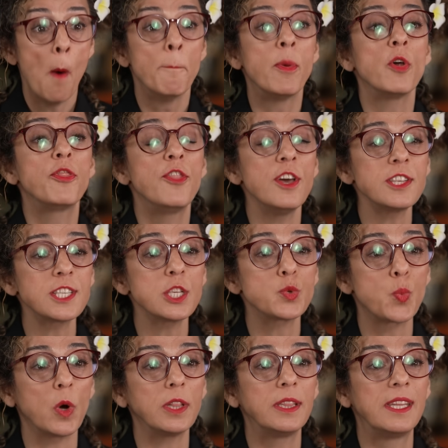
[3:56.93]
But this
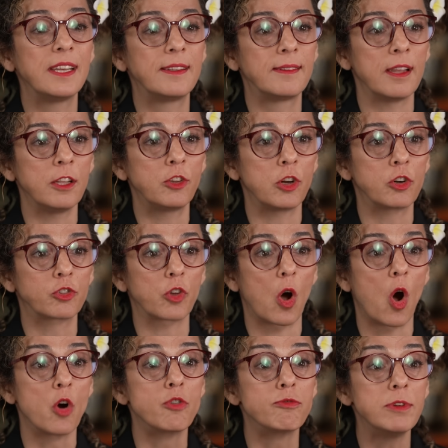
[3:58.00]
is what dictators
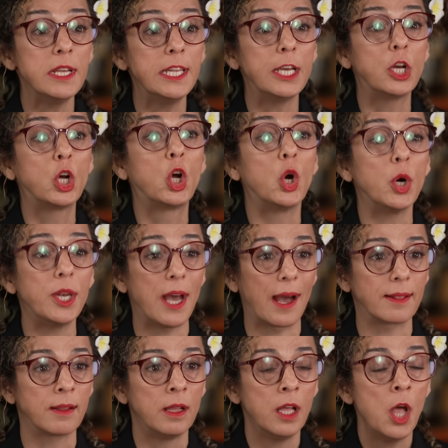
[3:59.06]
are really good
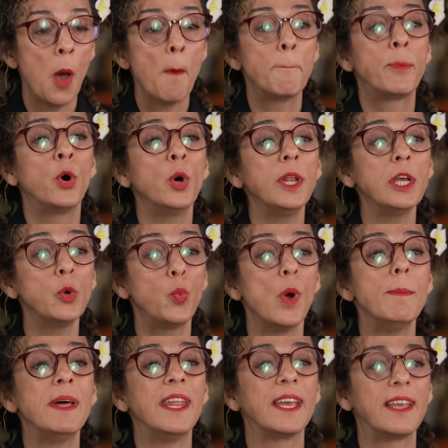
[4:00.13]
at, putting
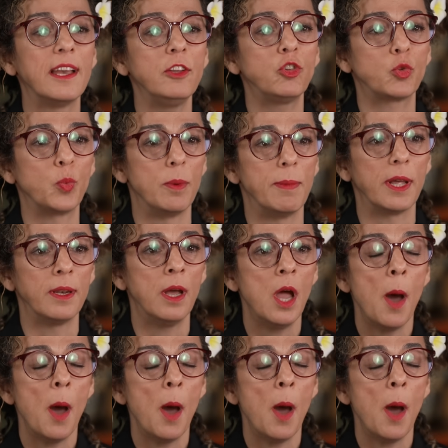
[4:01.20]
women against women